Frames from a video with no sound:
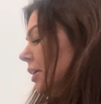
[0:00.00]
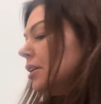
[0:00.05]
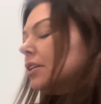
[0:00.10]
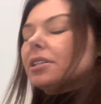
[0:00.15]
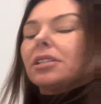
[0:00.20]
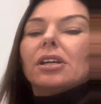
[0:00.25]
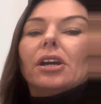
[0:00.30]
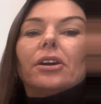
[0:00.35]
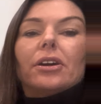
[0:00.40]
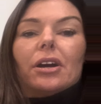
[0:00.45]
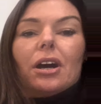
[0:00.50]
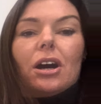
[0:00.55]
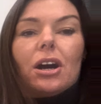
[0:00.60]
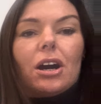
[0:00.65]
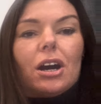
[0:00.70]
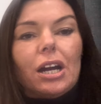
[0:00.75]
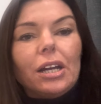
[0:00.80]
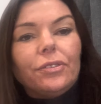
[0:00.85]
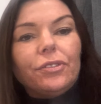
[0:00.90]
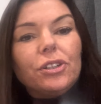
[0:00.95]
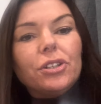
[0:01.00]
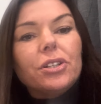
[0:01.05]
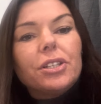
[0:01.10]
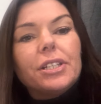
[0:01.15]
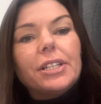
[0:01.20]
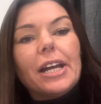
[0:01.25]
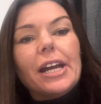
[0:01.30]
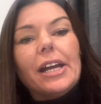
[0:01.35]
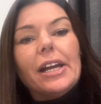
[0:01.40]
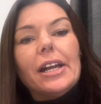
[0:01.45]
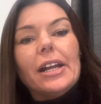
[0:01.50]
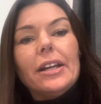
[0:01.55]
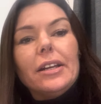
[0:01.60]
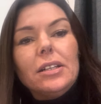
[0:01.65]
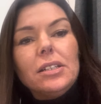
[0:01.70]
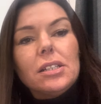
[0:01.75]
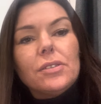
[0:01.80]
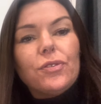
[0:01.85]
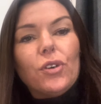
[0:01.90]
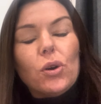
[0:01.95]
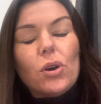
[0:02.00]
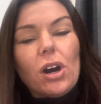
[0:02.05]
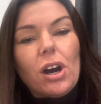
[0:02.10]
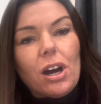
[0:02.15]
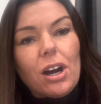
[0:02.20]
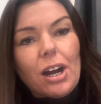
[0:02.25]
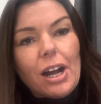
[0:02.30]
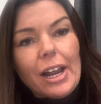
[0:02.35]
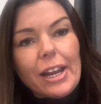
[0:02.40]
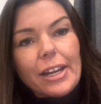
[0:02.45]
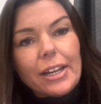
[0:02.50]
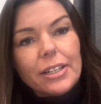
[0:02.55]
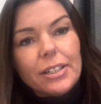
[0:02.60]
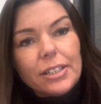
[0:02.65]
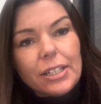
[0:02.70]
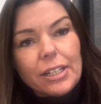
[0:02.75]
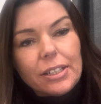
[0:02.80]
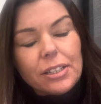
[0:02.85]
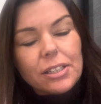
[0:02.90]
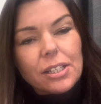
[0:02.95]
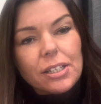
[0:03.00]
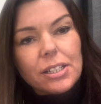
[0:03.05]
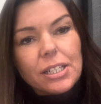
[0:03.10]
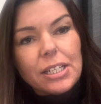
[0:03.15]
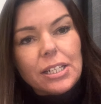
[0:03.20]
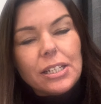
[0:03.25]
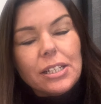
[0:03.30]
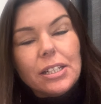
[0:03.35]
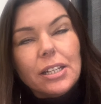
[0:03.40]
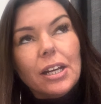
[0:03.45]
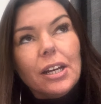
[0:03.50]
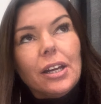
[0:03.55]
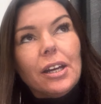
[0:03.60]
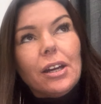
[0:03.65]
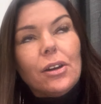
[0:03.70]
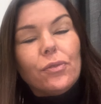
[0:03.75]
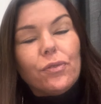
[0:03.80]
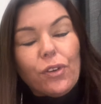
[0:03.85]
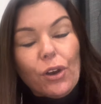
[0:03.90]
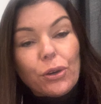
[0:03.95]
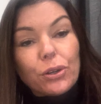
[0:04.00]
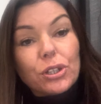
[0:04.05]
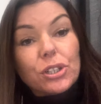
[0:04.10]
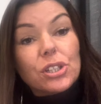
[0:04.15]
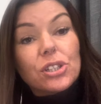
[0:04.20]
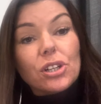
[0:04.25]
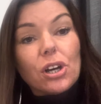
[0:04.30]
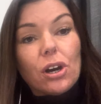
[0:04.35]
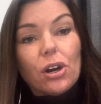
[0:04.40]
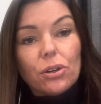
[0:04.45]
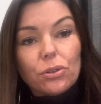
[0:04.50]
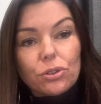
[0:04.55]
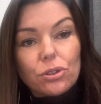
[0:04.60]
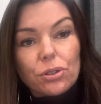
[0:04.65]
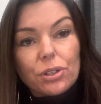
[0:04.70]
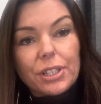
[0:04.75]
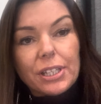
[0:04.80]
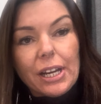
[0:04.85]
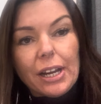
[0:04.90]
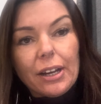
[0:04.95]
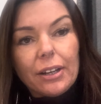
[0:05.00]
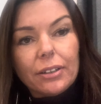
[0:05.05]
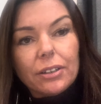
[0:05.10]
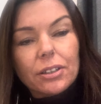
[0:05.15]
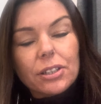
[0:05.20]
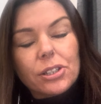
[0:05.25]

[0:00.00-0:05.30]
So HIFU stands for High Intensity Focused Ultrasound.